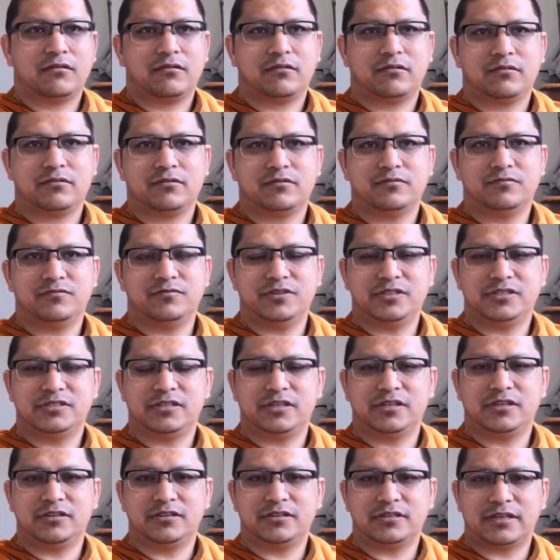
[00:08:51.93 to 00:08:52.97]

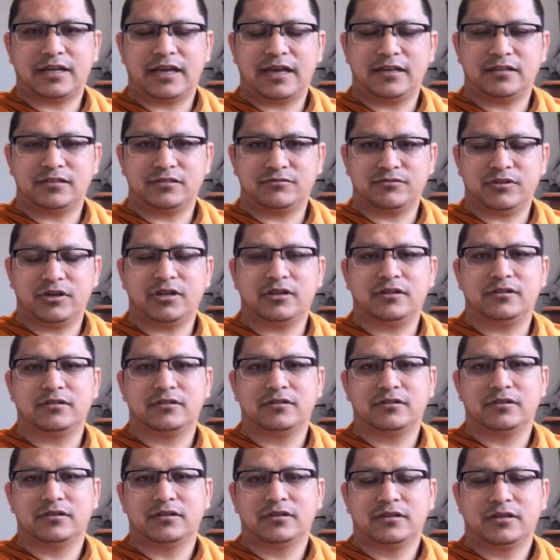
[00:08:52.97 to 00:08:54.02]
vigilant as well,
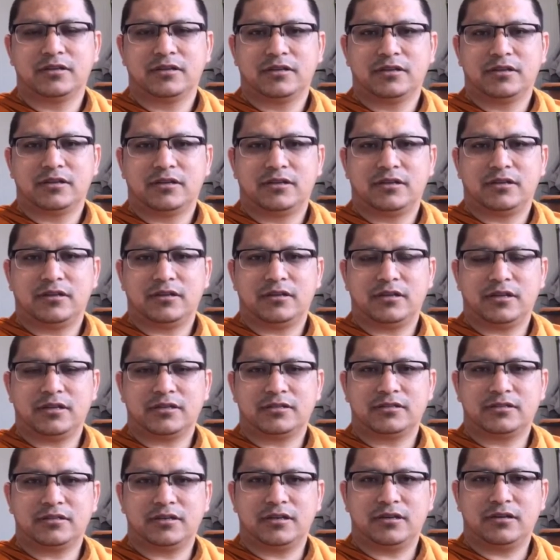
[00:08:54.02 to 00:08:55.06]
that